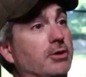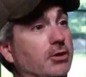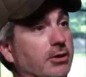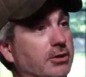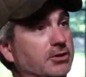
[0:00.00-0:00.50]

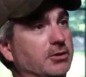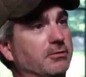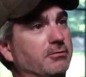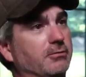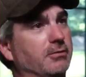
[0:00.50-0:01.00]
good because
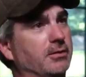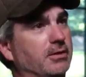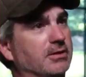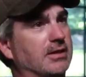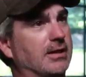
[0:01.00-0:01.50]
you,
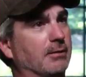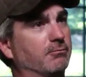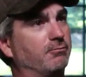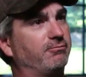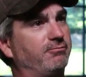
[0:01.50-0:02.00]
it's like
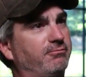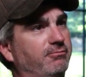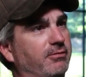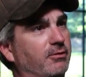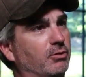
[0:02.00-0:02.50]
I'm
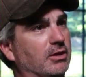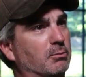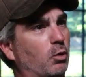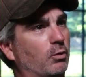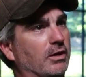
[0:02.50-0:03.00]
re-
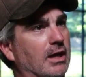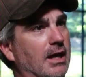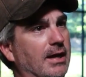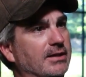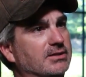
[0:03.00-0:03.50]
more
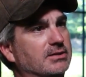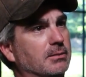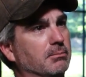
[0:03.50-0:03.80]
relaxed,